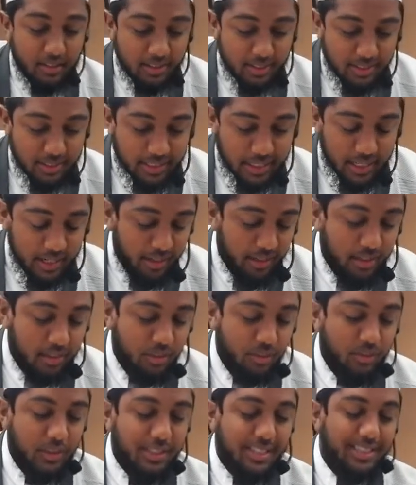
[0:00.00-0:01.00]
Sa.
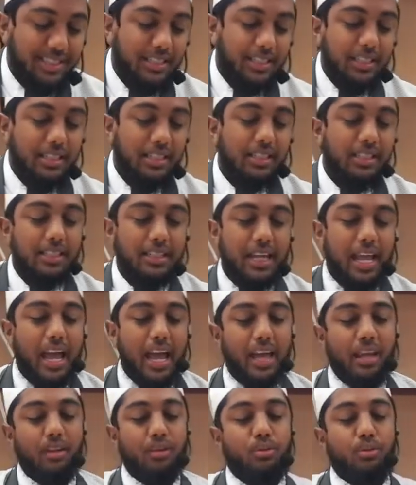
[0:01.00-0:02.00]
So the seen is
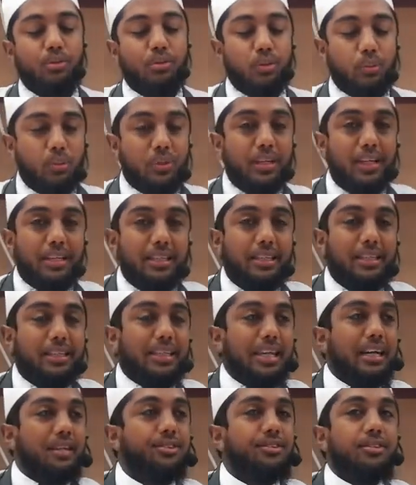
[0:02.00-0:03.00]
added to the word
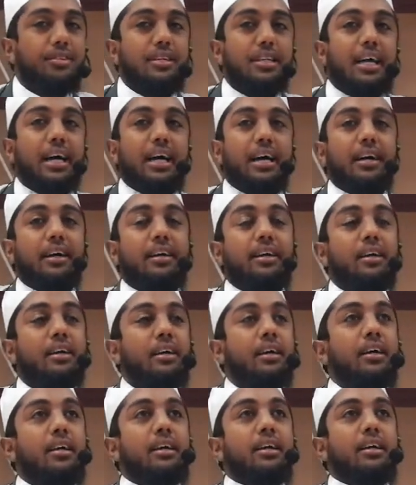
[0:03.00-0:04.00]
yasla.
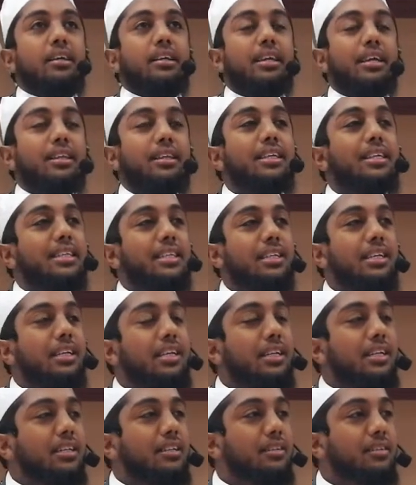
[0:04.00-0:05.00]
The
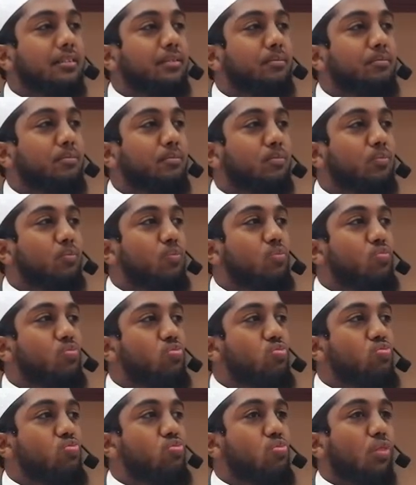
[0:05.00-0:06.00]
seen
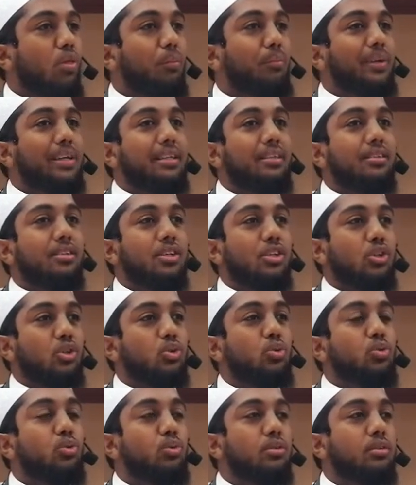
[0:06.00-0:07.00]
means
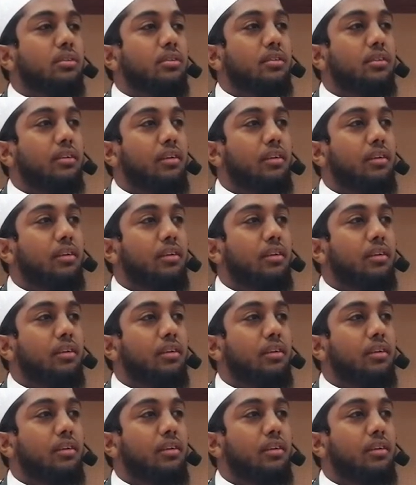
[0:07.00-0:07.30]
soon.